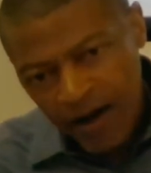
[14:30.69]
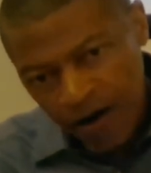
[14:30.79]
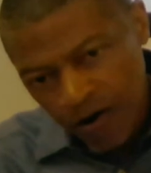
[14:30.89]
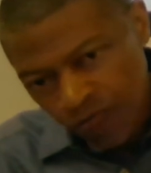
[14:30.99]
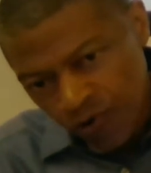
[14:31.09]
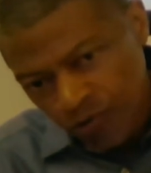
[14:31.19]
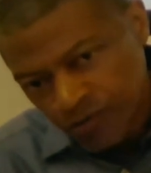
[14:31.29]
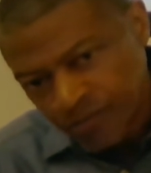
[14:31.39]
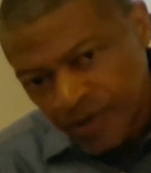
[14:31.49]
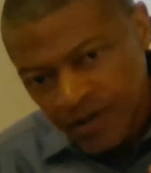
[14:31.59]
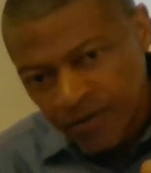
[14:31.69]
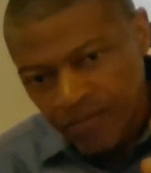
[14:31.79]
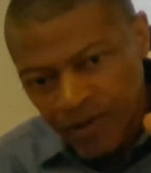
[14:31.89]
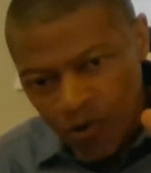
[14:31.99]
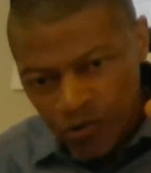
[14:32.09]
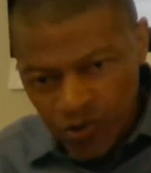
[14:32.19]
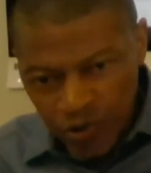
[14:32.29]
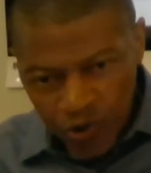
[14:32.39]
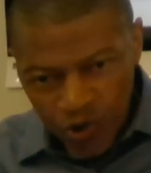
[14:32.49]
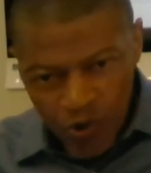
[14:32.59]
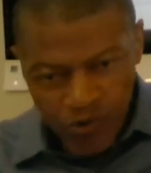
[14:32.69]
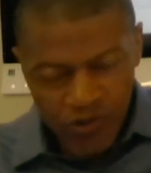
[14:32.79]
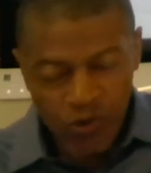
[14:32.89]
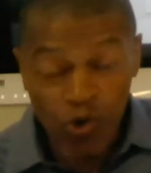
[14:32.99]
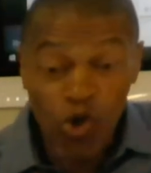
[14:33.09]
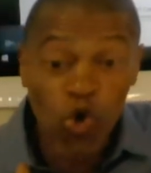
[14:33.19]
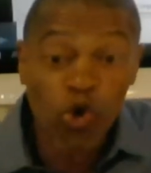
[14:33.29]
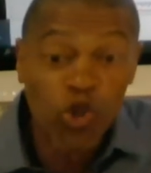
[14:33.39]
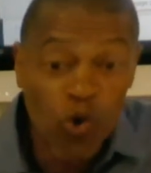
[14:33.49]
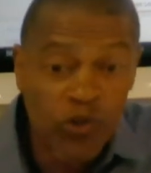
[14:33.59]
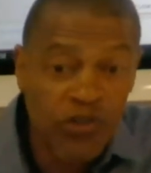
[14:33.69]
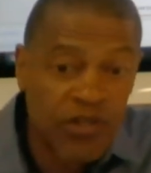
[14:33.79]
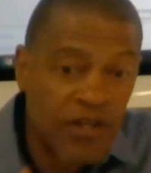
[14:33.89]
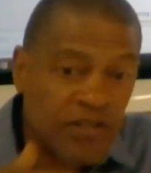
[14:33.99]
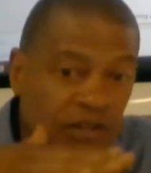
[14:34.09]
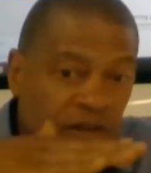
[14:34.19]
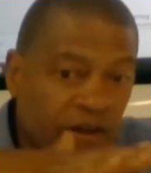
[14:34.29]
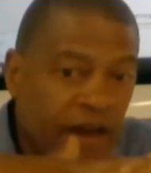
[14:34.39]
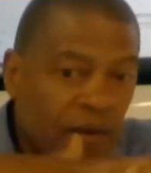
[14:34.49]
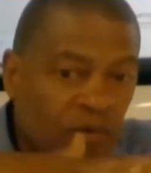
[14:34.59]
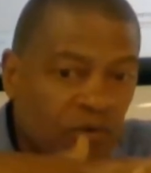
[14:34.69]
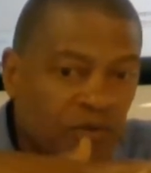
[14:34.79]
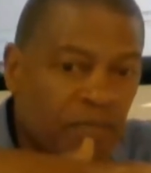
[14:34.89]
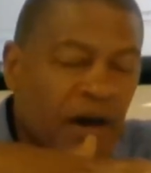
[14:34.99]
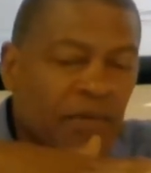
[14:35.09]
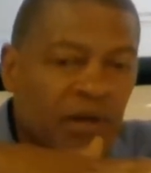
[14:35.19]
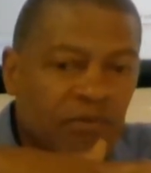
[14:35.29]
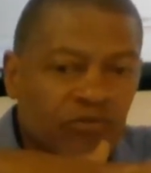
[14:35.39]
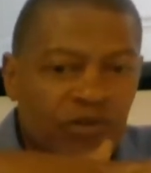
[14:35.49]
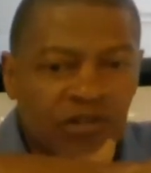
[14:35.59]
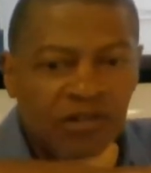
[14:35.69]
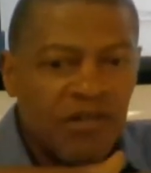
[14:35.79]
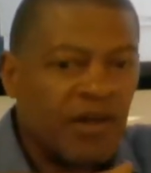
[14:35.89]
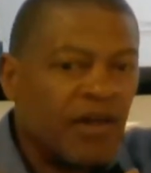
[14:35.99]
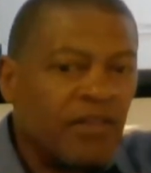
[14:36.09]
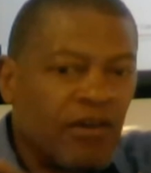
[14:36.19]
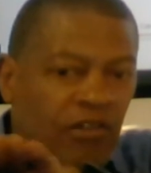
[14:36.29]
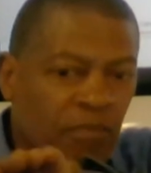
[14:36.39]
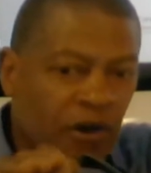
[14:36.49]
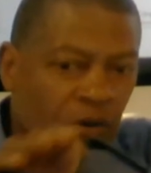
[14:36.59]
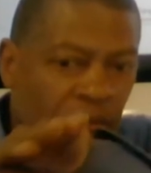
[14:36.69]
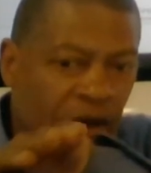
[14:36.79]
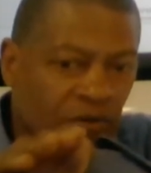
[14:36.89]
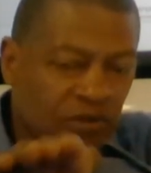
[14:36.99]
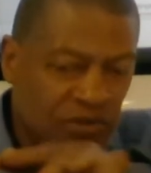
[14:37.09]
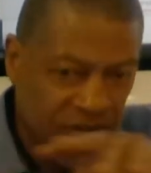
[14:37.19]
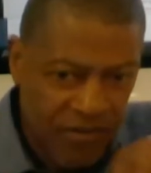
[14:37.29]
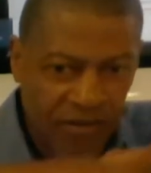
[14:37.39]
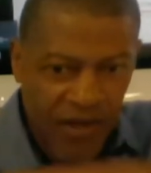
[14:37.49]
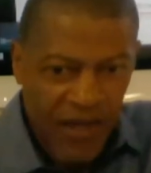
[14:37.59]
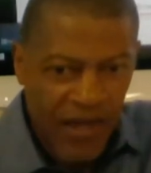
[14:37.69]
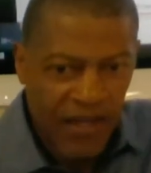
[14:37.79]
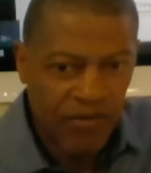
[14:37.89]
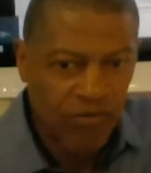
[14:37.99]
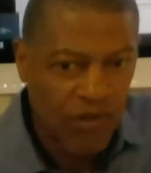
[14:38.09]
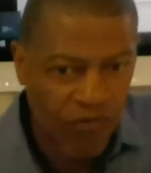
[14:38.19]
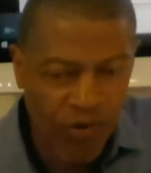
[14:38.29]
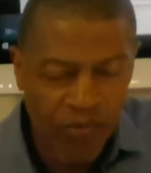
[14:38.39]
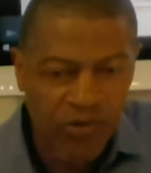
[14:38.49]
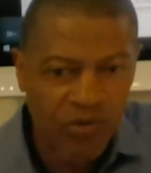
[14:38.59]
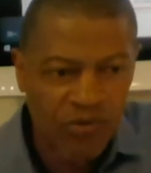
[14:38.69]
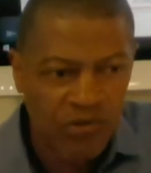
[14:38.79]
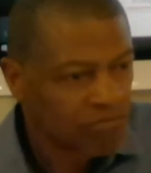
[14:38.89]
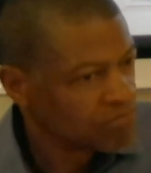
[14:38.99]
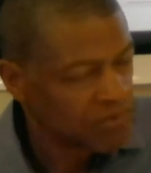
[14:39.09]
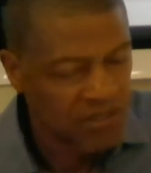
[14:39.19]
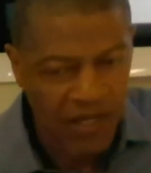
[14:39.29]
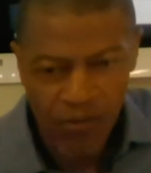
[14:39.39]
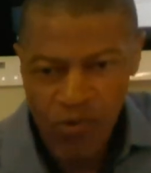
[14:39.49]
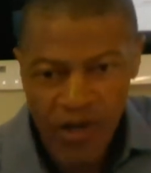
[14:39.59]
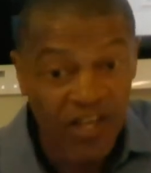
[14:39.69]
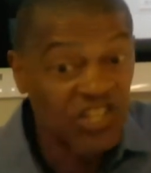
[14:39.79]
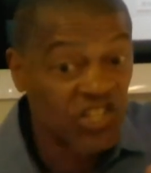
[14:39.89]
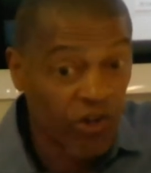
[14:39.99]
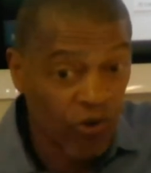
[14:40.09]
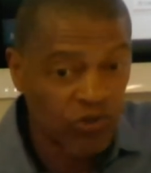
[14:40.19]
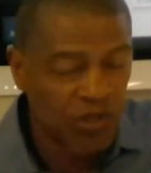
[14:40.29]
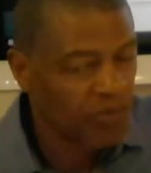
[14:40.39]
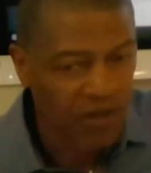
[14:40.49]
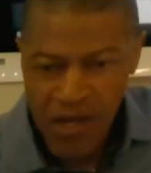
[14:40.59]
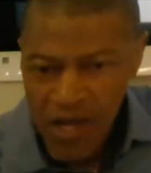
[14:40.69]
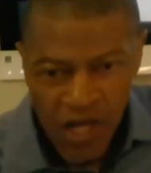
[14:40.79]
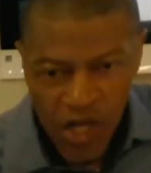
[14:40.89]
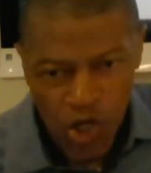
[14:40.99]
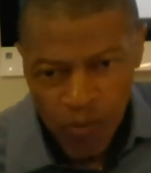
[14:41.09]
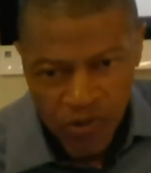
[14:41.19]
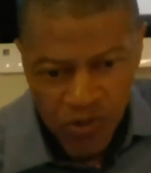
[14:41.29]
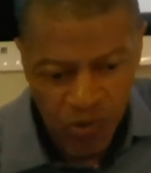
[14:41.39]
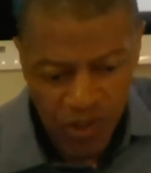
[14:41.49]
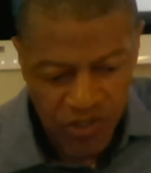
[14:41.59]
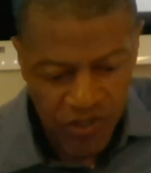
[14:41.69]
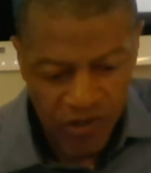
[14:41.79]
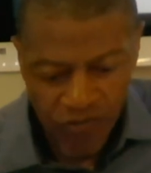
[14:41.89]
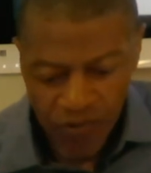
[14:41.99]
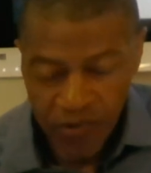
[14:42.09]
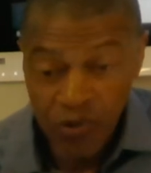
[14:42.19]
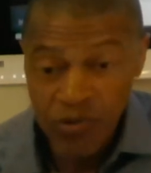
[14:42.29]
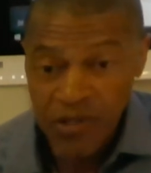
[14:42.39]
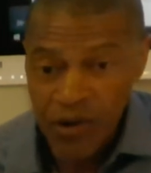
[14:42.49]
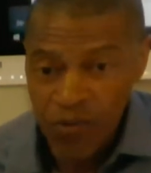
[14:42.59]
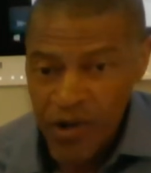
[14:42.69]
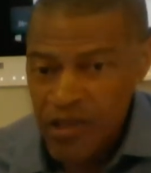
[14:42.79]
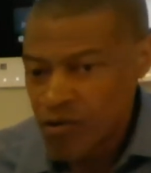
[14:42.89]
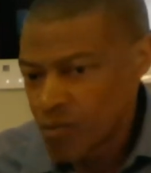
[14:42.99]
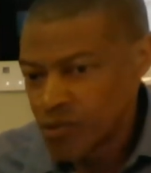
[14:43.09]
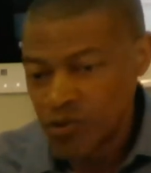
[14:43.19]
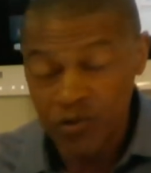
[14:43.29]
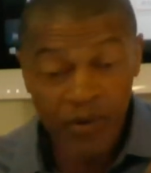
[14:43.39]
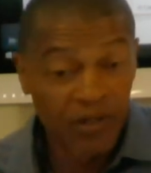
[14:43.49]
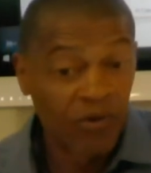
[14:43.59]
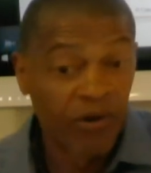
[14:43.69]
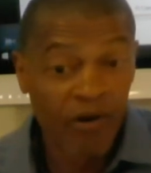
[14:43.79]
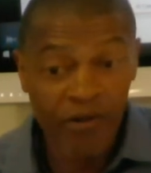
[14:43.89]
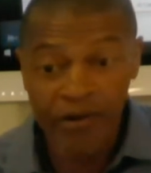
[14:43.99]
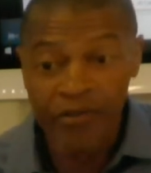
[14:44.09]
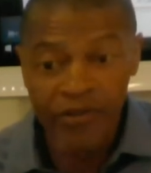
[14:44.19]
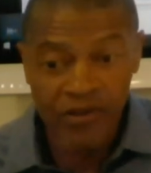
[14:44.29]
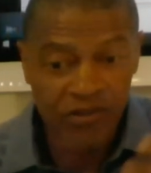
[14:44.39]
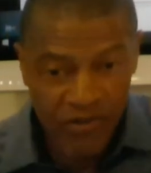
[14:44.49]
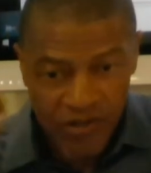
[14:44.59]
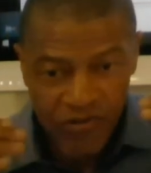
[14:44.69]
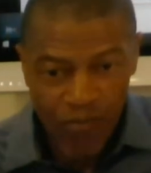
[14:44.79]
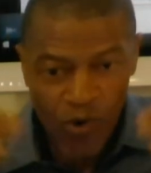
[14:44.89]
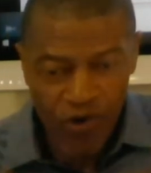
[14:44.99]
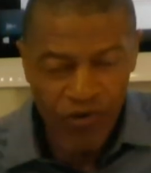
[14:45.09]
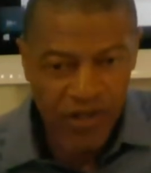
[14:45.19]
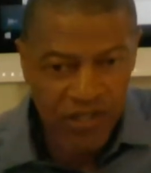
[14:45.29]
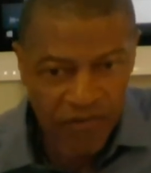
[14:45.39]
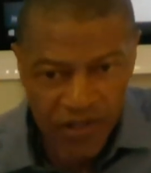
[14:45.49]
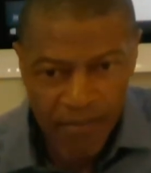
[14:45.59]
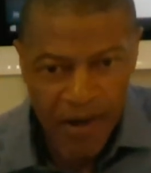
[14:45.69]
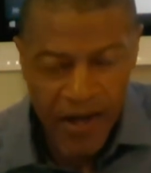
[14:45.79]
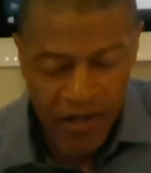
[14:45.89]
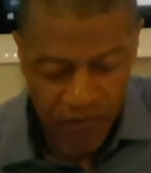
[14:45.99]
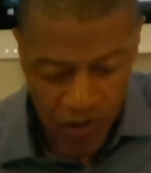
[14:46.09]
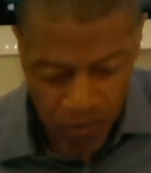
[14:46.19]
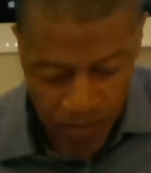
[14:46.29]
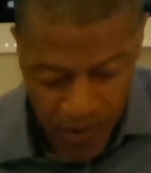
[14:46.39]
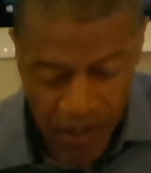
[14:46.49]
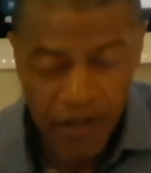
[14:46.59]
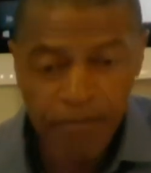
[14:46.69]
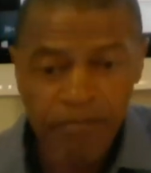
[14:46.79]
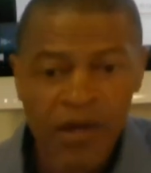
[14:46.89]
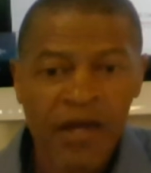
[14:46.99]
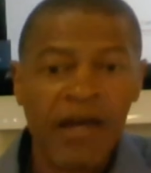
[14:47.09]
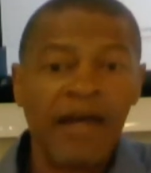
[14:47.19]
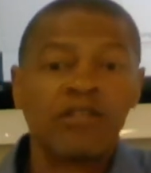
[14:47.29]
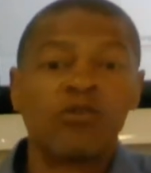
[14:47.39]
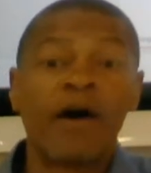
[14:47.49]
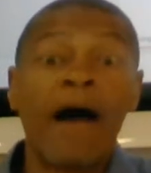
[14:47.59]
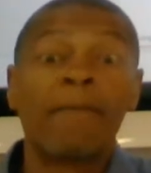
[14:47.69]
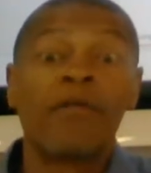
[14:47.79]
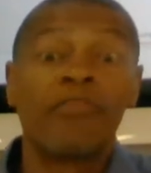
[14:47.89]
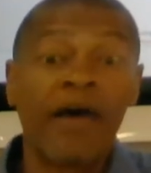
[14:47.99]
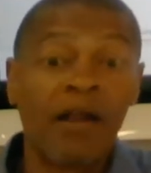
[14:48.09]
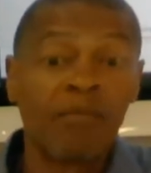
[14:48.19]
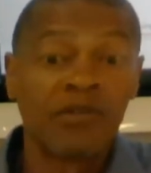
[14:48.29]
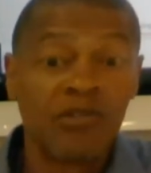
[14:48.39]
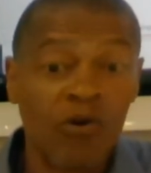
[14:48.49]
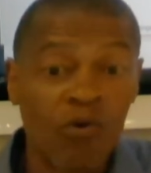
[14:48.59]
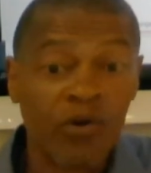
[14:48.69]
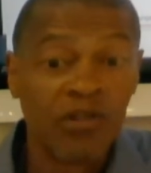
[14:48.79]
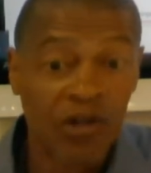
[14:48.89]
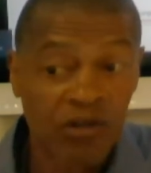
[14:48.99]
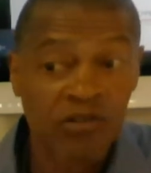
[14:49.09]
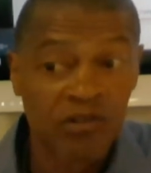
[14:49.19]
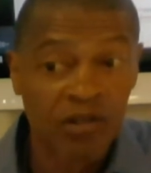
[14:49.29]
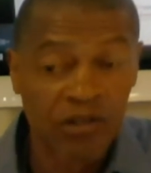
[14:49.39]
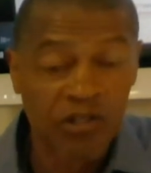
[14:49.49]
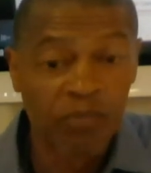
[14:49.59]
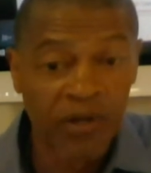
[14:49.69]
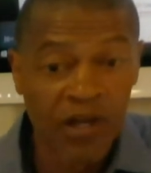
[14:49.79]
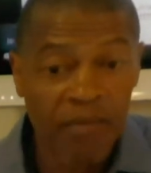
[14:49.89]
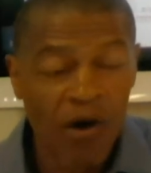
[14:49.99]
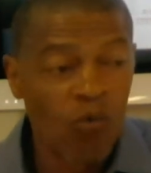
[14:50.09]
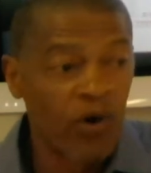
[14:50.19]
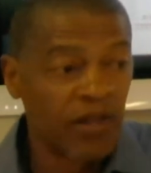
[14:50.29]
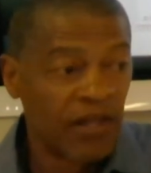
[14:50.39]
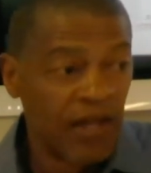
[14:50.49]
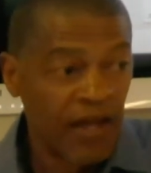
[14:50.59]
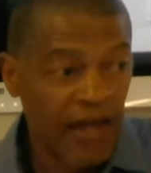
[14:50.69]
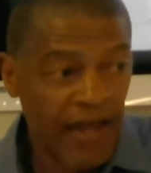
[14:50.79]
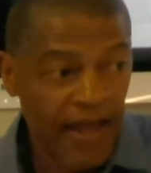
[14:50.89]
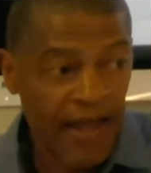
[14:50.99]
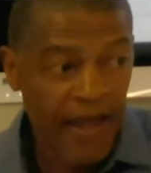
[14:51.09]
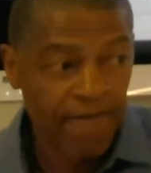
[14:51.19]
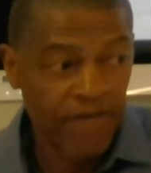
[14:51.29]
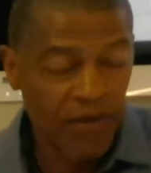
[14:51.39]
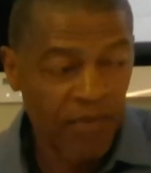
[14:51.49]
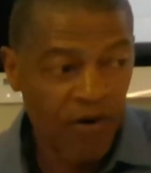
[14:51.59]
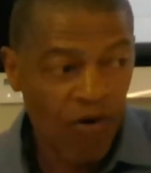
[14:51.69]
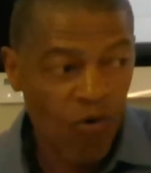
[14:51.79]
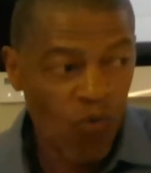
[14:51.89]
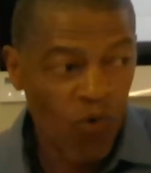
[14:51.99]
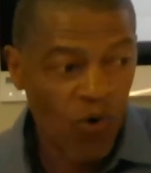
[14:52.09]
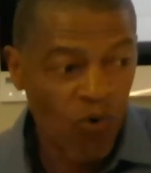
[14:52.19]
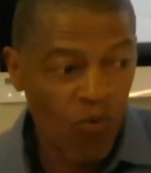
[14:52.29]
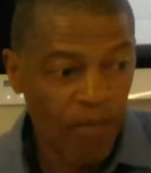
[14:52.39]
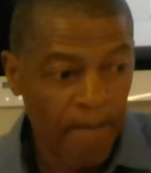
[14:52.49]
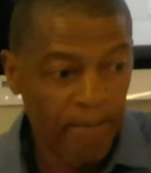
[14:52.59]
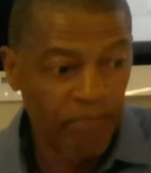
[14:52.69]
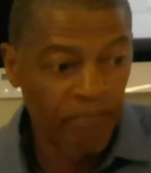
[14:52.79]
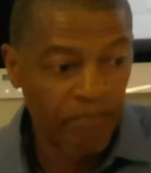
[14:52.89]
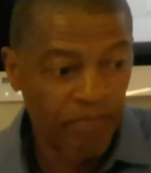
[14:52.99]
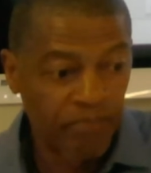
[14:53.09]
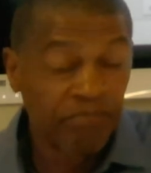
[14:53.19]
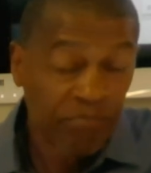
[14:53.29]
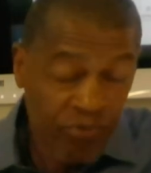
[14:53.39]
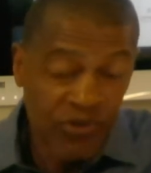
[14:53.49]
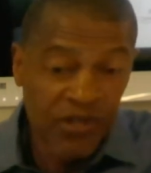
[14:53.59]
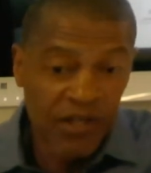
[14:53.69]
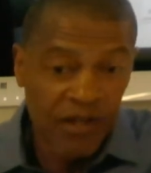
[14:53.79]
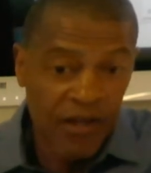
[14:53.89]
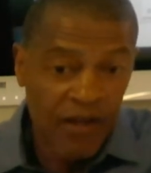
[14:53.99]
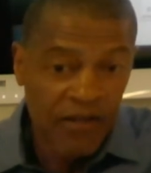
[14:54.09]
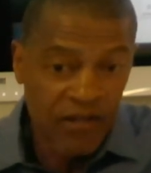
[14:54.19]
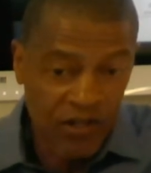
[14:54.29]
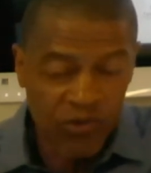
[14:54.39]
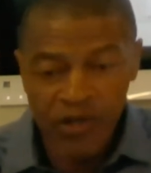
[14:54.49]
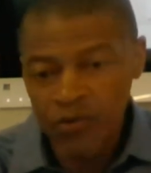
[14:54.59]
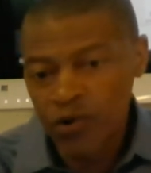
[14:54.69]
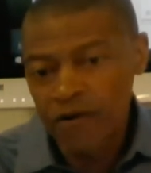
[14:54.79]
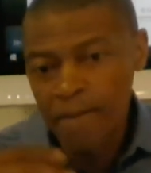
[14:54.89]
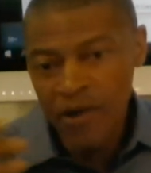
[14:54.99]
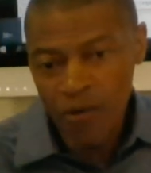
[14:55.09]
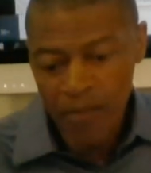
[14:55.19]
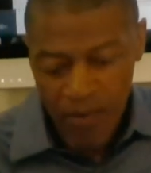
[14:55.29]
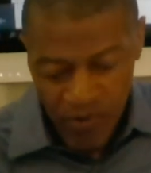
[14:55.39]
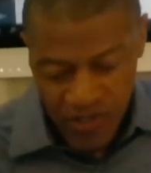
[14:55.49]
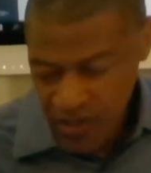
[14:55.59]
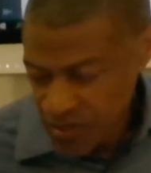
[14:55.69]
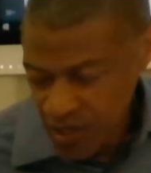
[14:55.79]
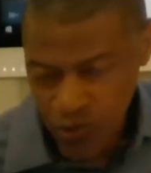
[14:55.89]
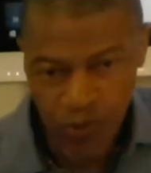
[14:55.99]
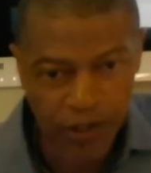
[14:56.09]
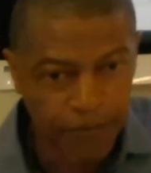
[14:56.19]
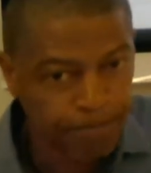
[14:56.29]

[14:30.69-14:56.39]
Rodent may go into a lordosis, that is, the animal's body becomes rigid, the other male mounts, and they reproduce. Same way, stereotypic. Humans don't necessarily reproduce that way, they reproduce by doing other things because there's more creativity in the mind of a human being. And so the hypothalamus, though, does display about what a female will present sexually and what a male may present sexually.